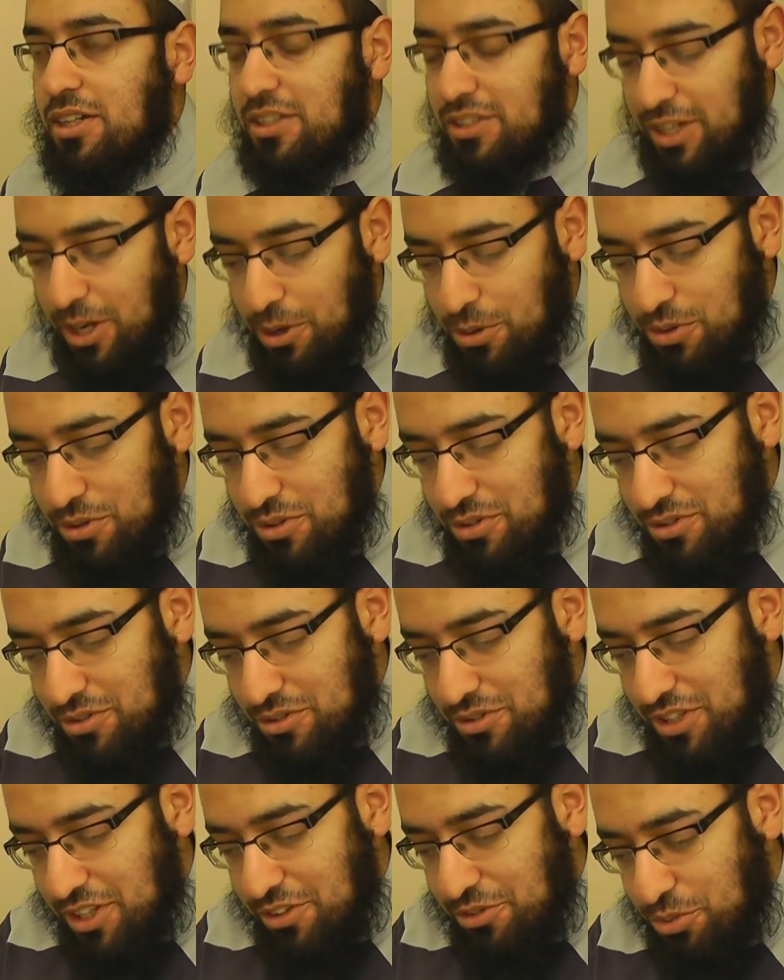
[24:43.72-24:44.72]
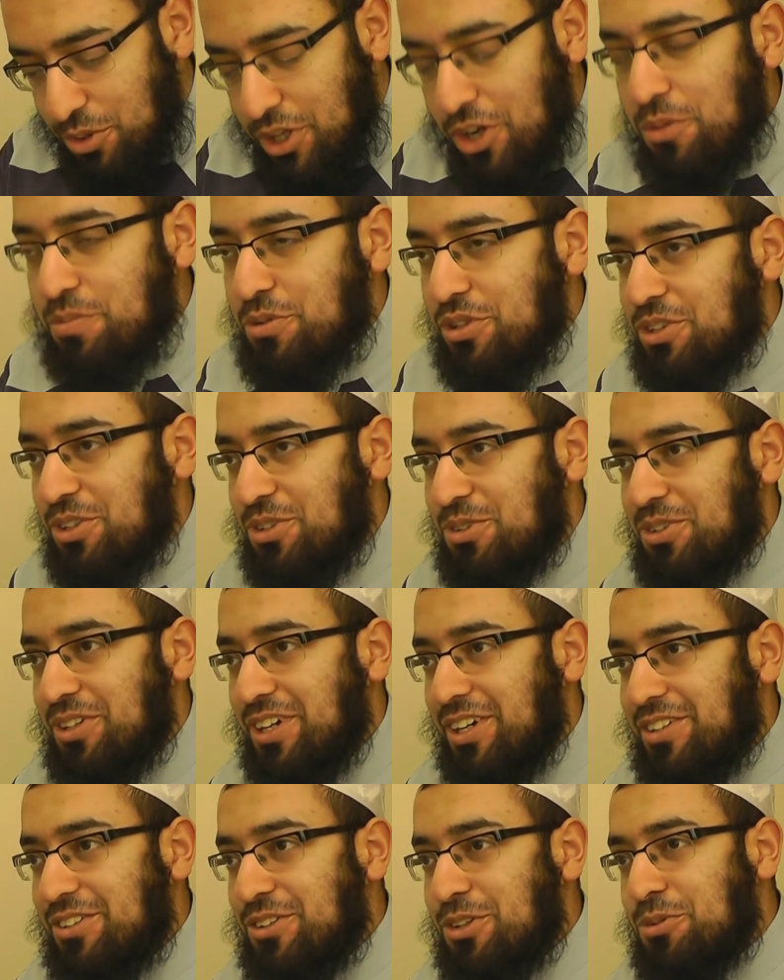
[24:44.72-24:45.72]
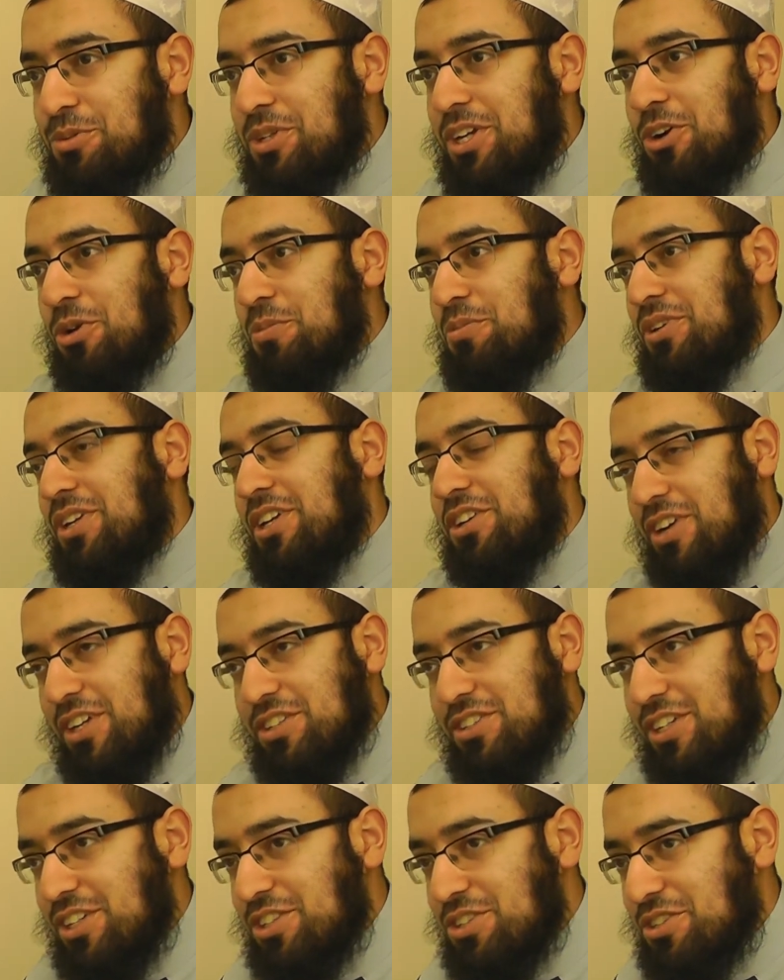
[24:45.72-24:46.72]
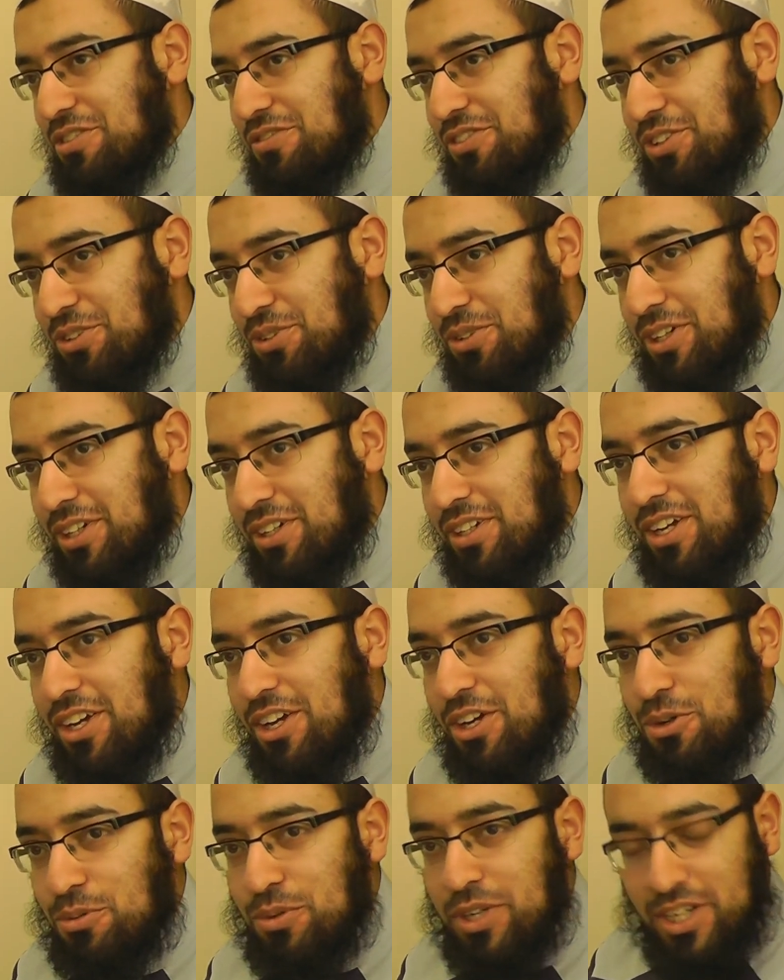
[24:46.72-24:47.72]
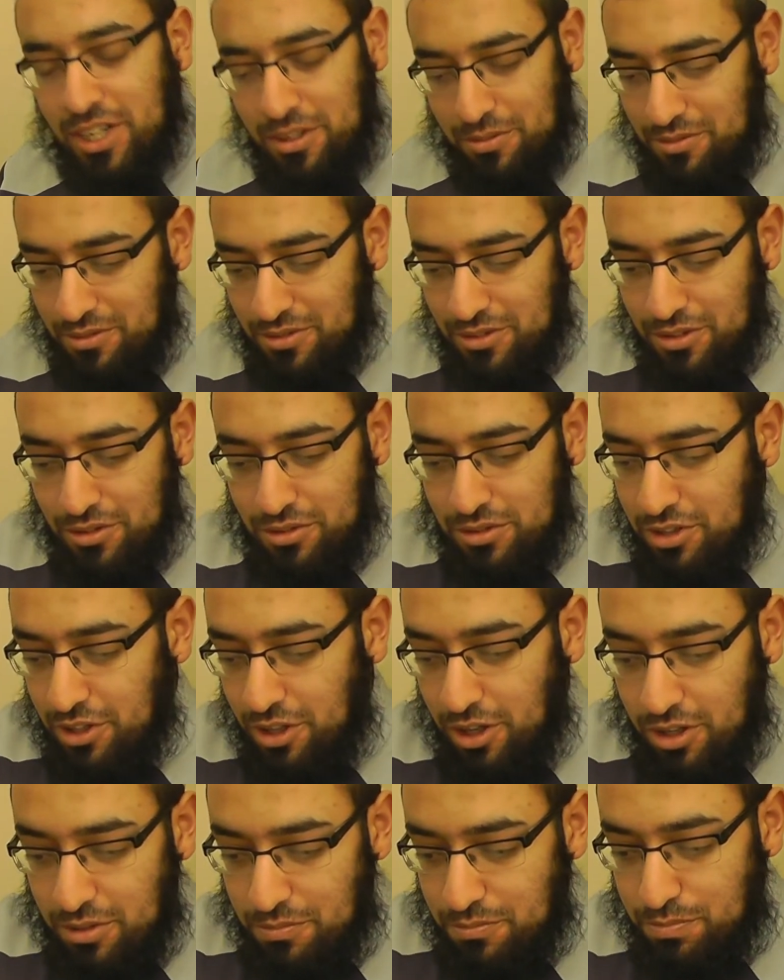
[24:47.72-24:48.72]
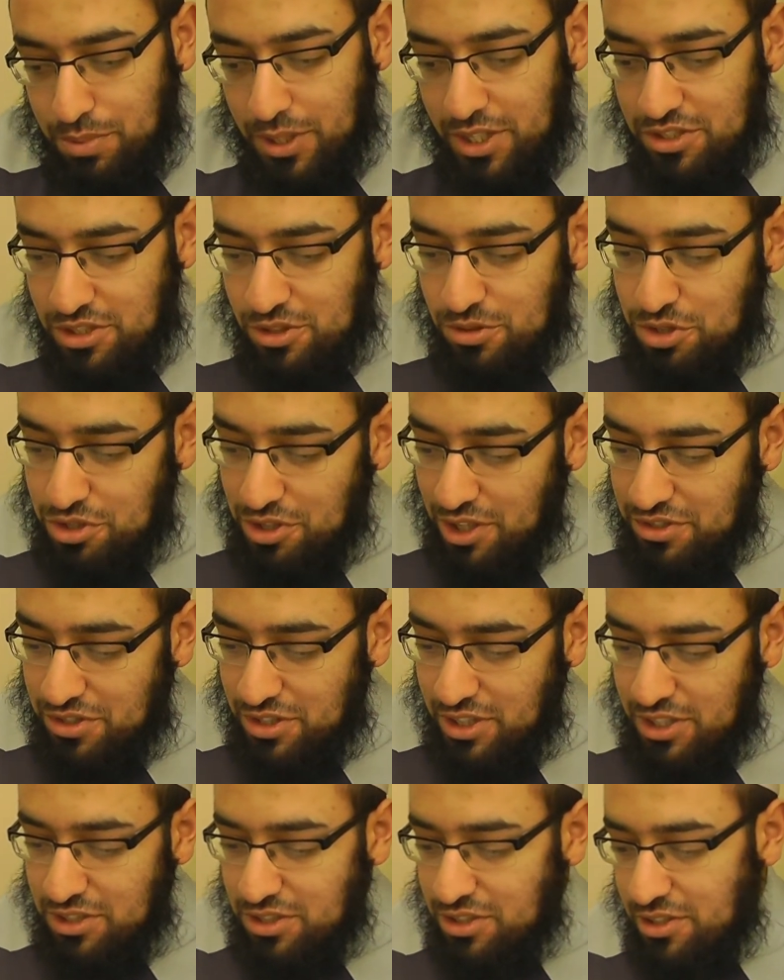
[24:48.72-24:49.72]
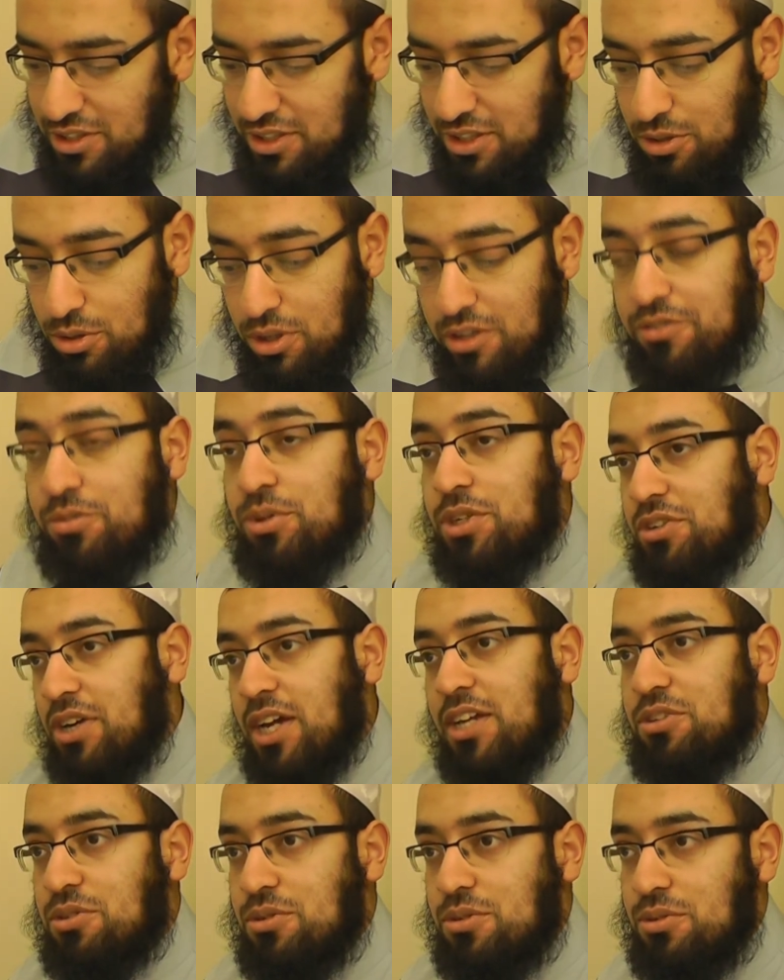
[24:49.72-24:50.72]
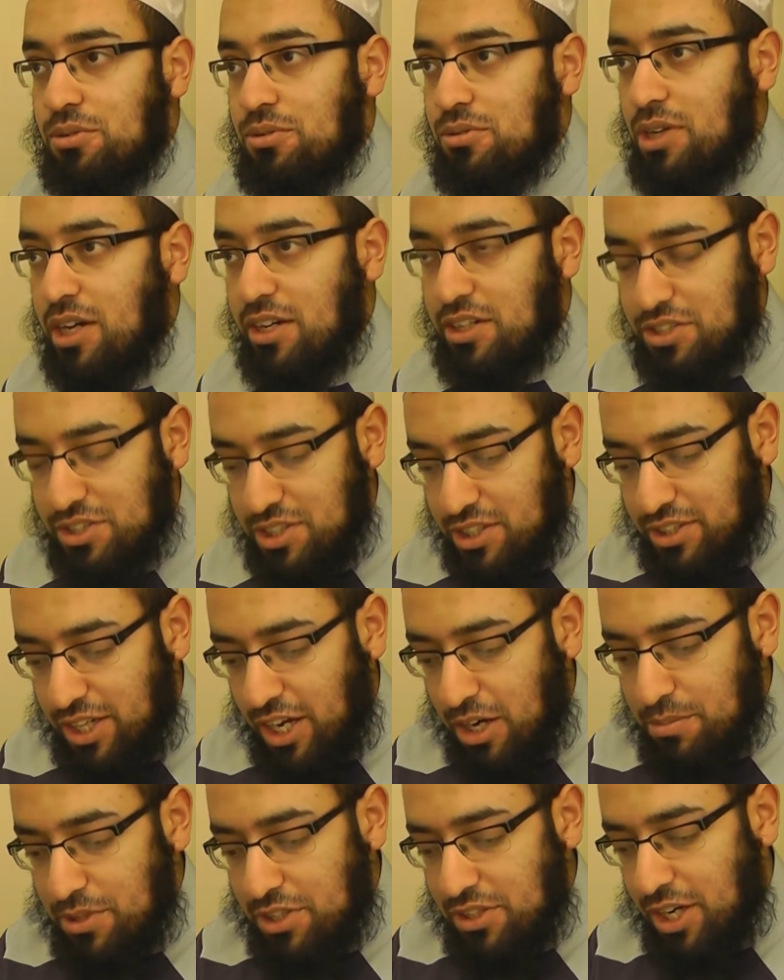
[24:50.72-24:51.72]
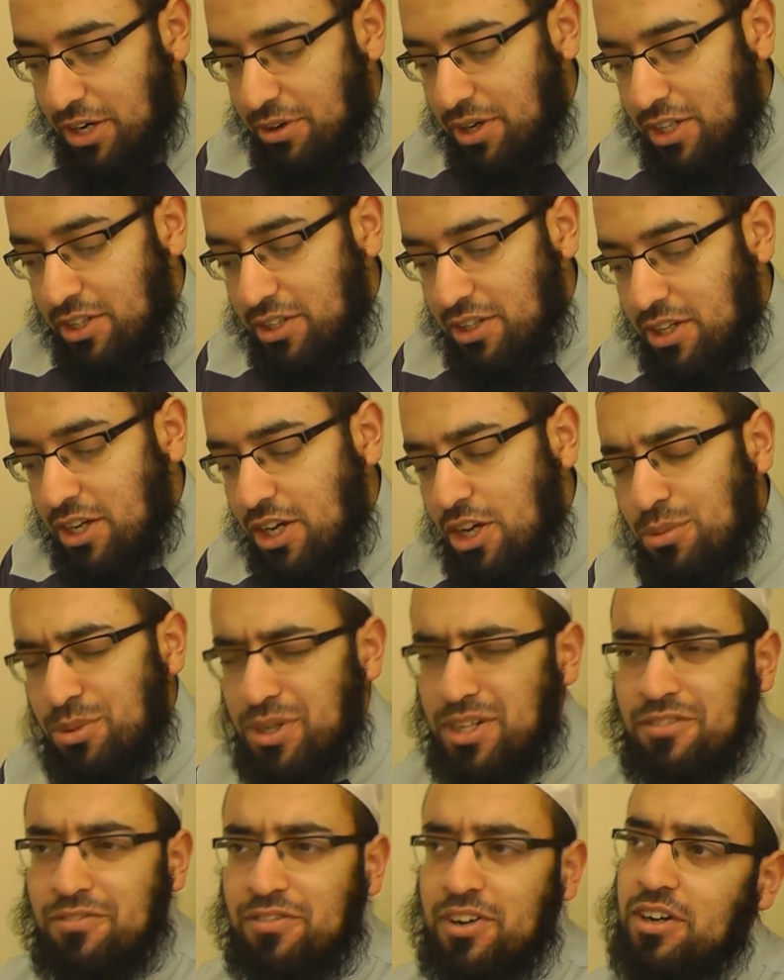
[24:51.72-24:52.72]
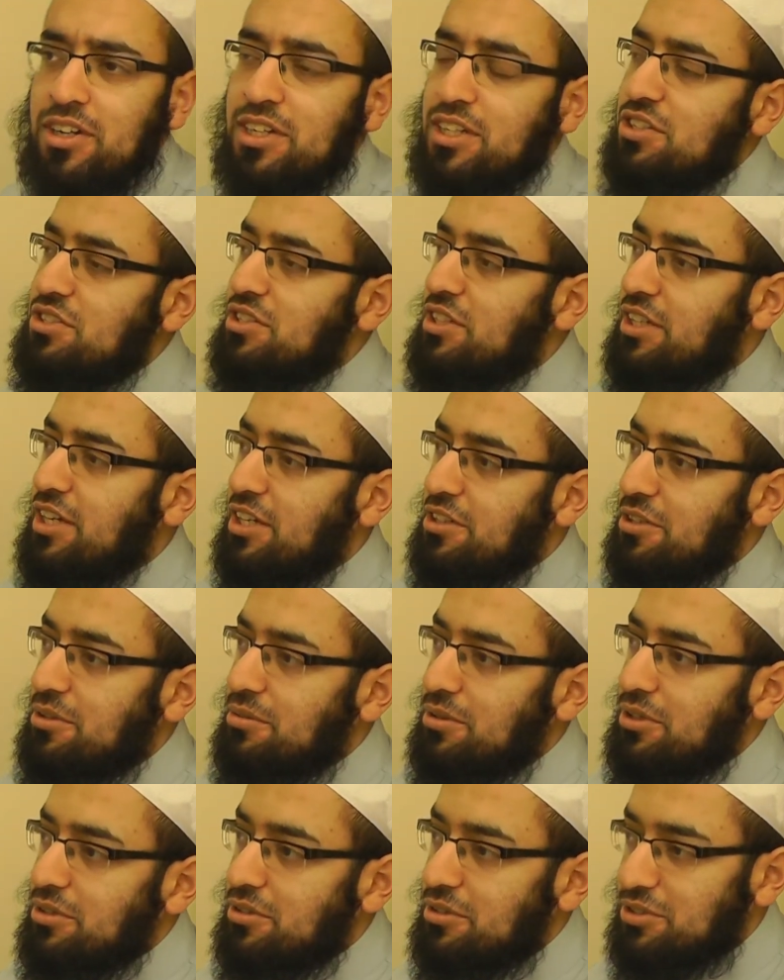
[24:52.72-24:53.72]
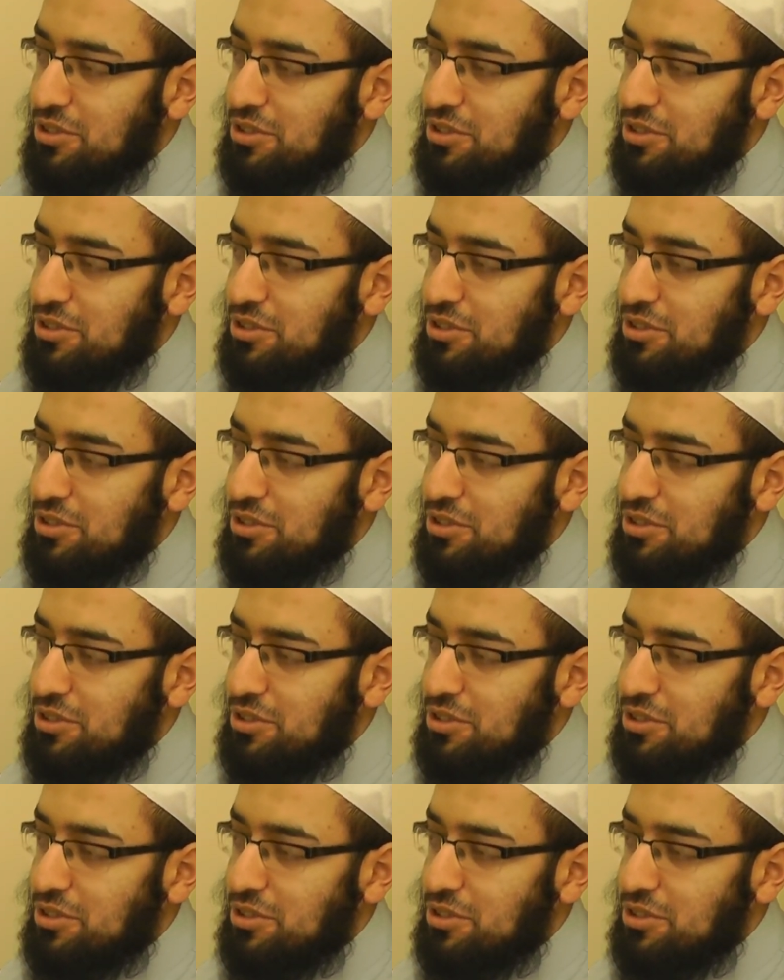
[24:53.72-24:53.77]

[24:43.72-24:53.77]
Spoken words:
Now if we open the Quran, or we open a translation of the Quran, the person who's translated it, or if we're trying to understand the Arabic directly, we can very easily get it wrong.